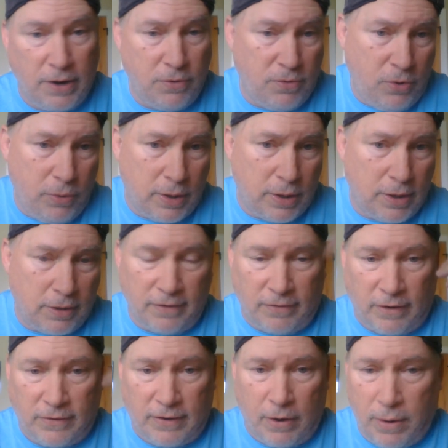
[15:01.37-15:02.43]
you're doing. At least
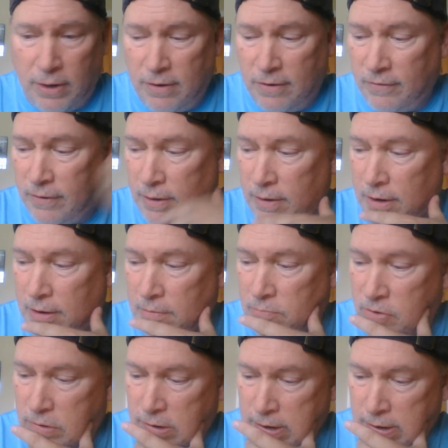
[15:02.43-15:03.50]
that's how I design
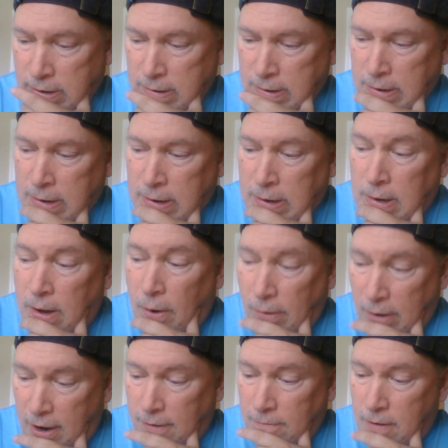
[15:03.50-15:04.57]
games.
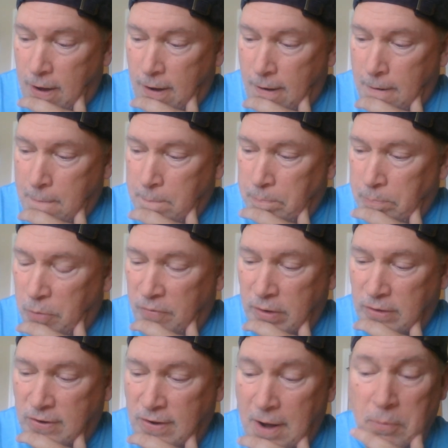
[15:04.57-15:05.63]
Okay,
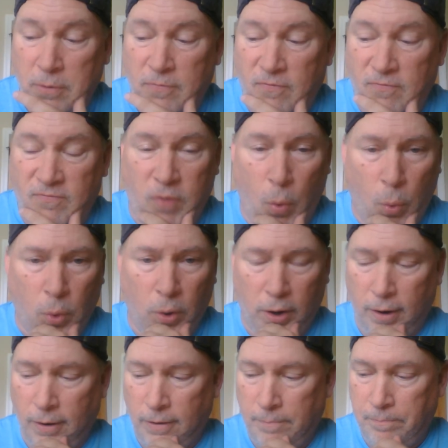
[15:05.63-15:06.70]
moving to number
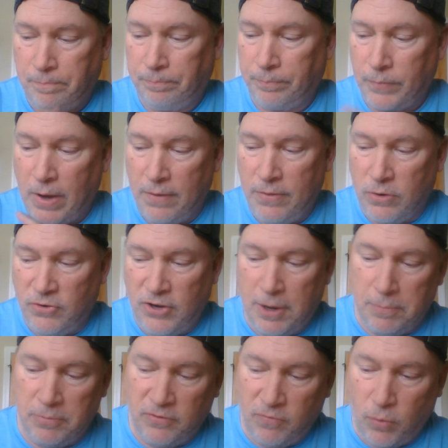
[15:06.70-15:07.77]
4, other
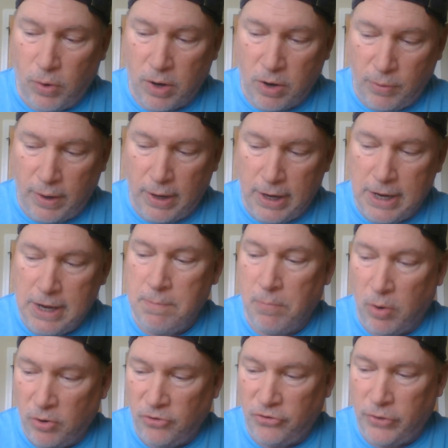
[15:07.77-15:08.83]
tips for creating
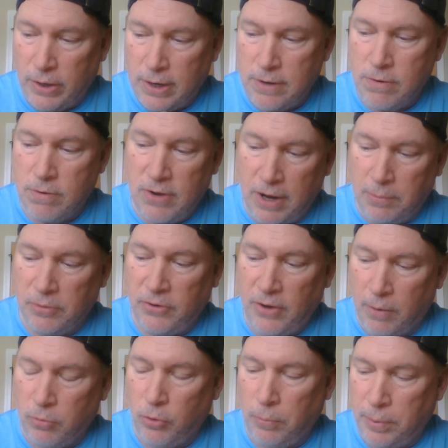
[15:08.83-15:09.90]
immersion in your
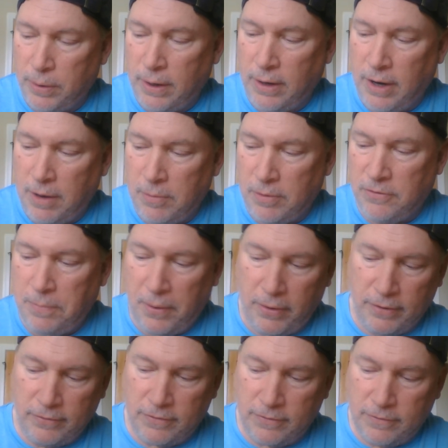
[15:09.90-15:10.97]
tabletop role-playing game
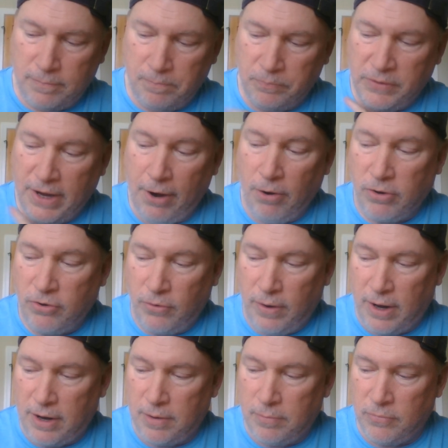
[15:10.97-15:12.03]
experiences. Character
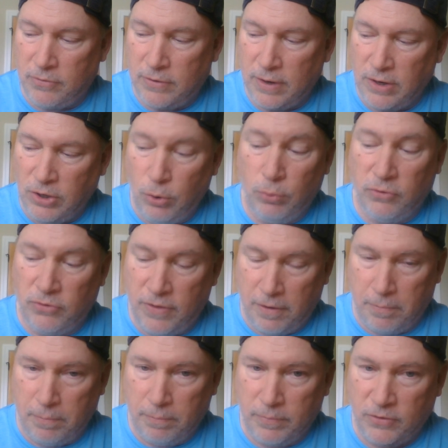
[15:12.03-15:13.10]
names, use
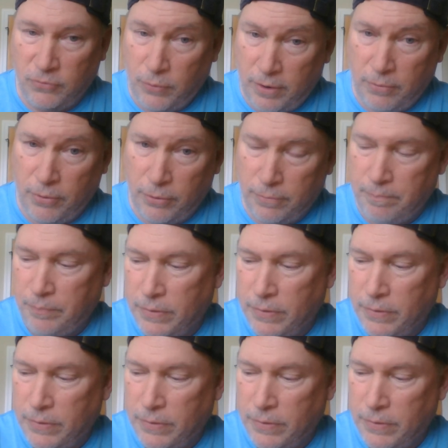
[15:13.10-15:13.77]
them. That's what I wrote.